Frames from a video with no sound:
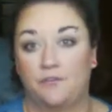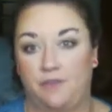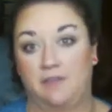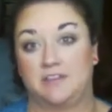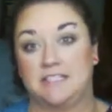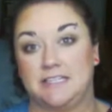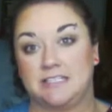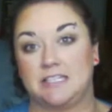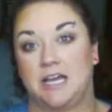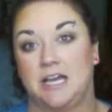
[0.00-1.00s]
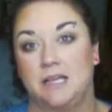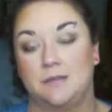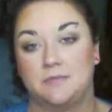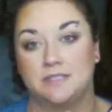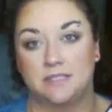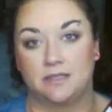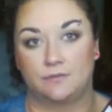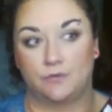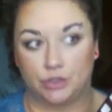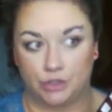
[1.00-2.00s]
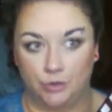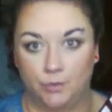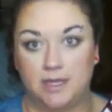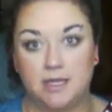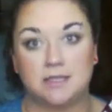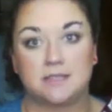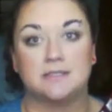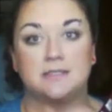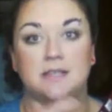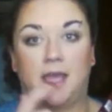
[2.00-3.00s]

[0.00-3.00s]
5 to 6 times for 2 weeks